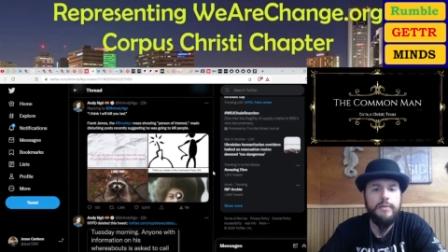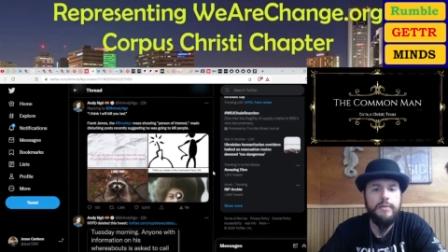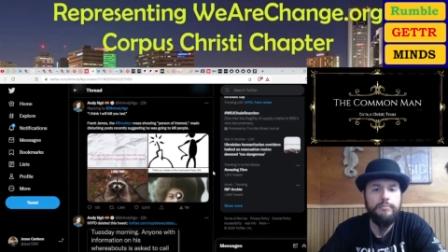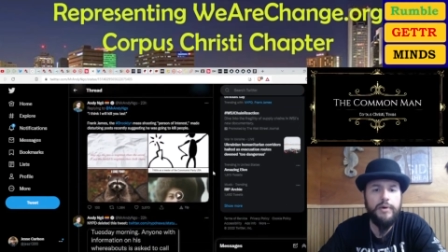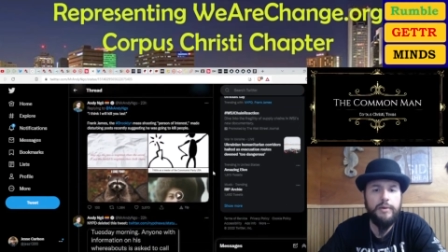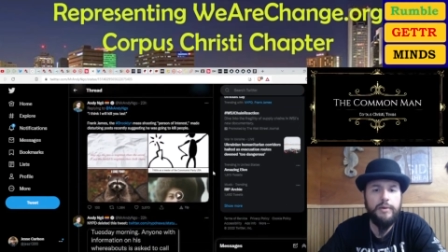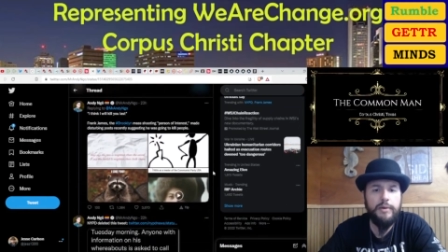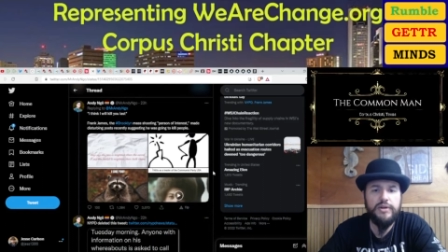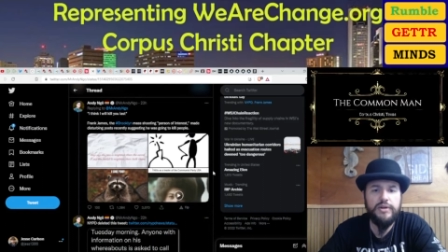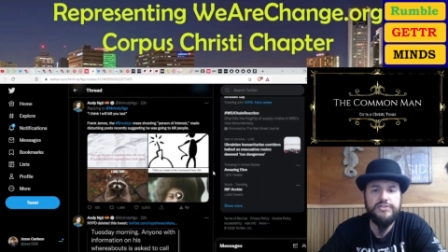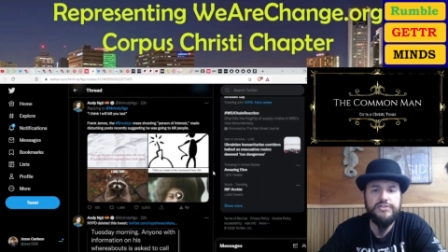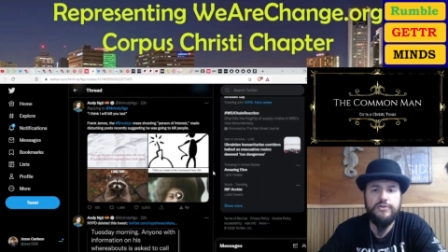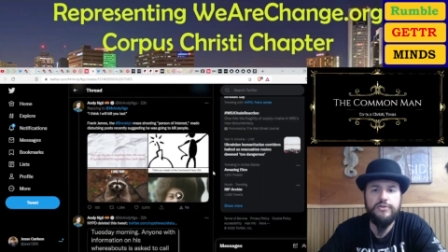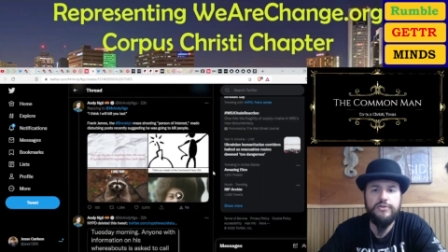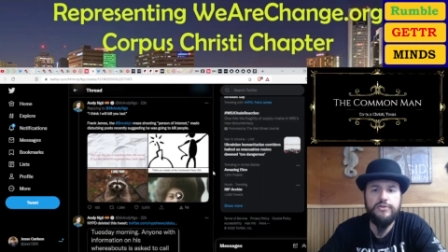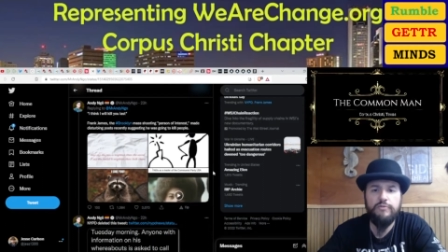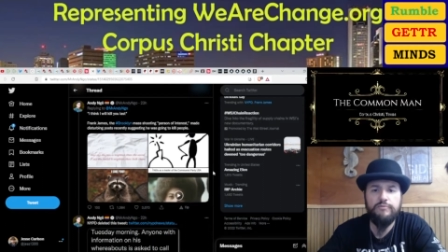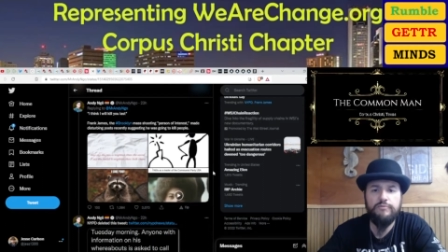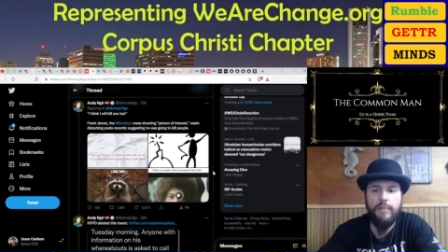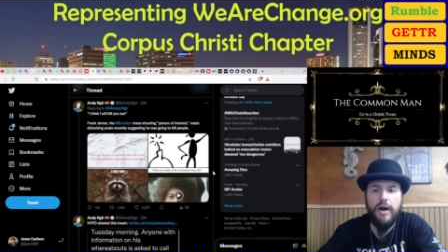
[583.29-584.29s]
but President
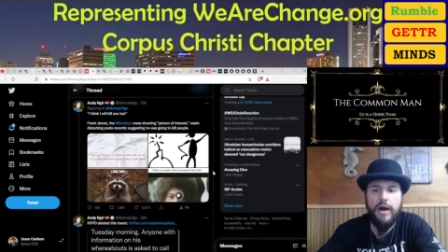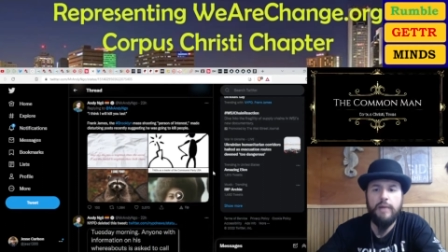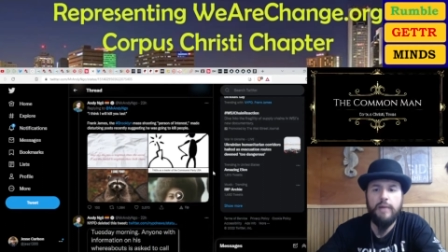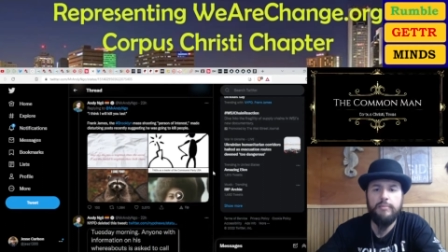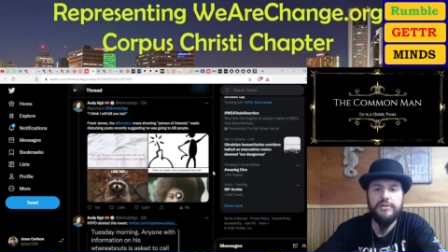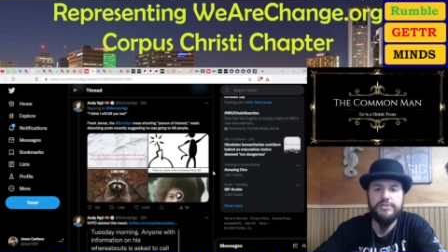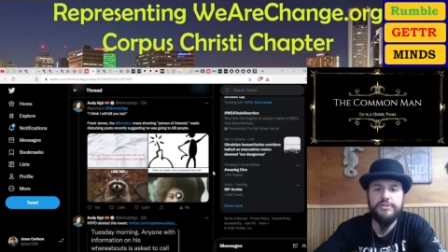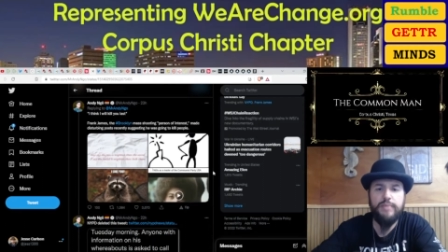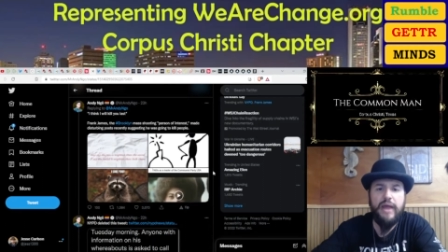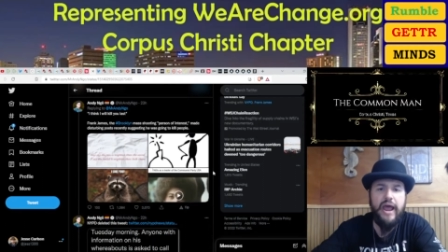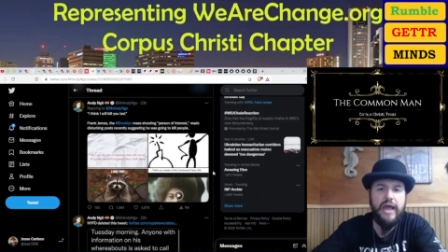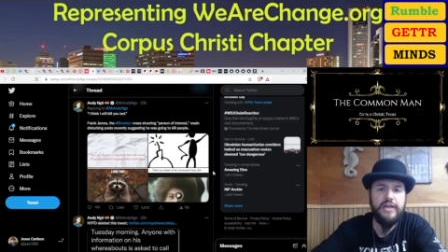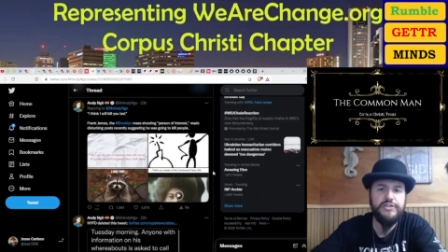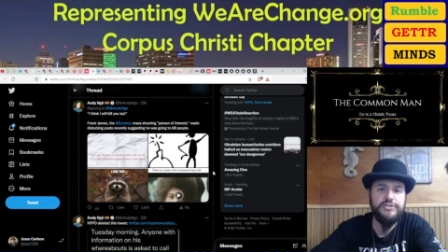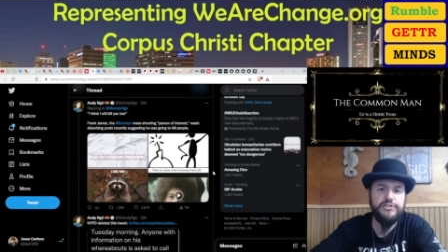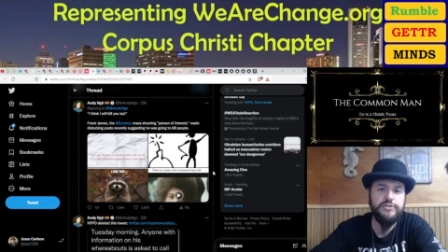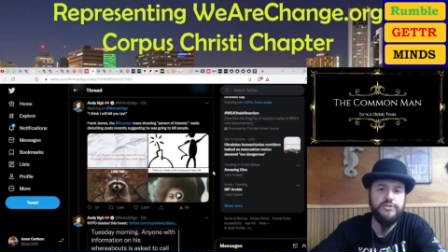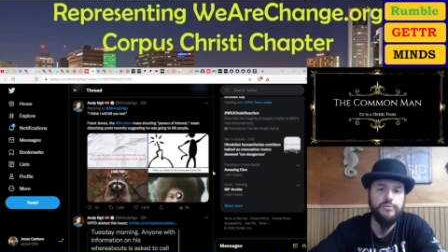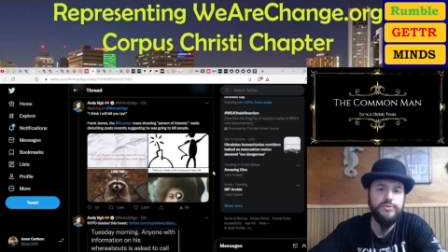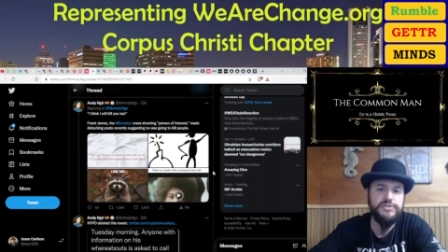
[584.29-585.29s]
Obama's
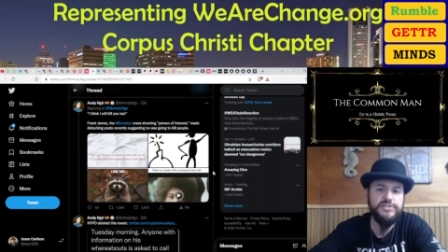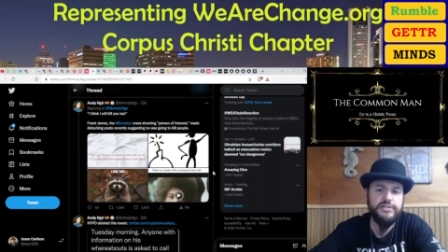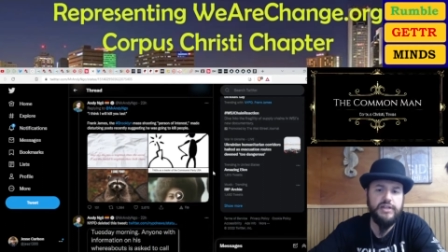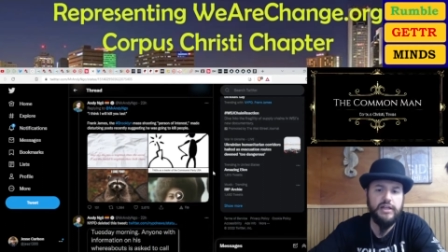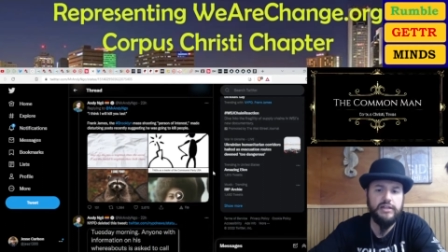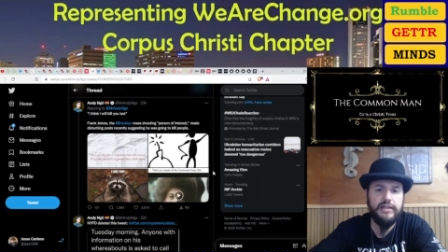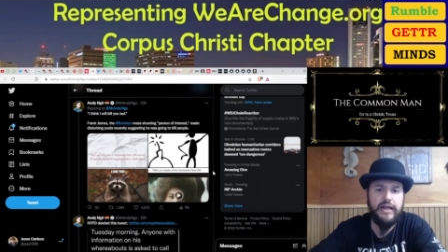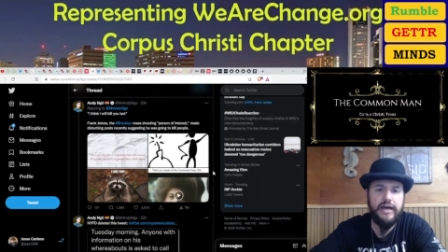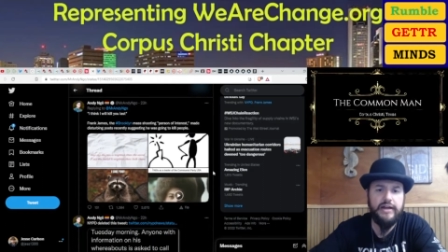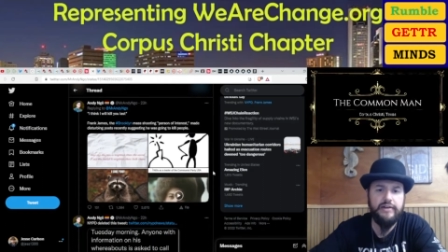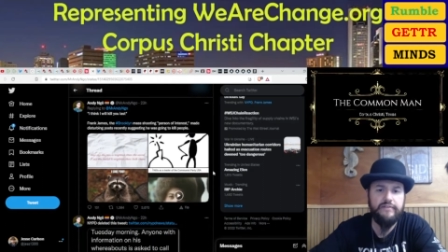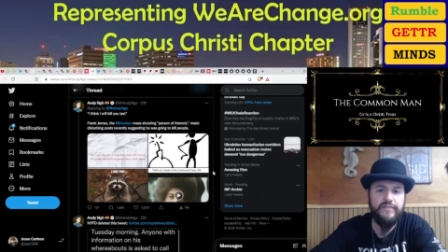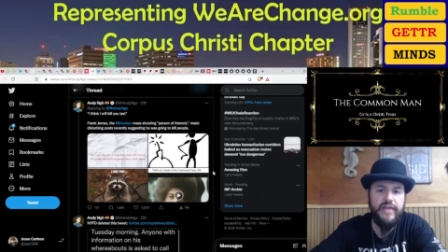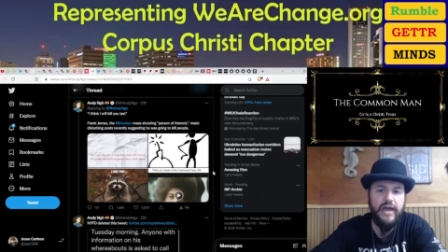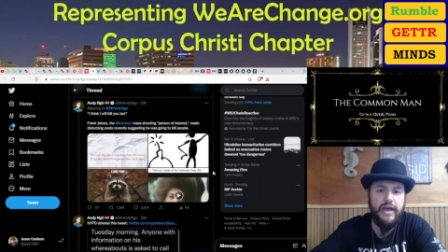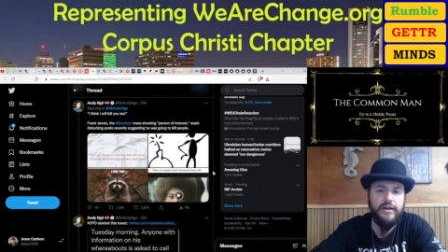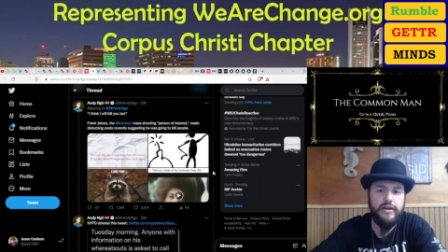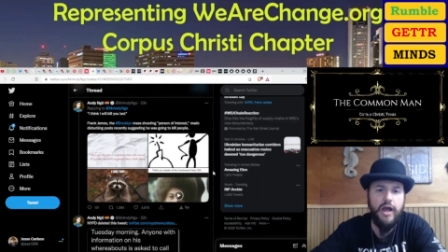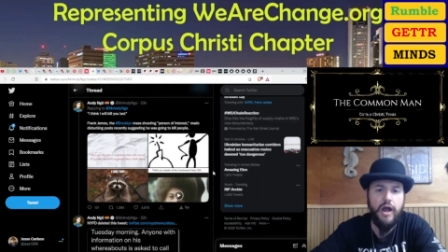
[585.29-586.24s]
pastor was a lot of that.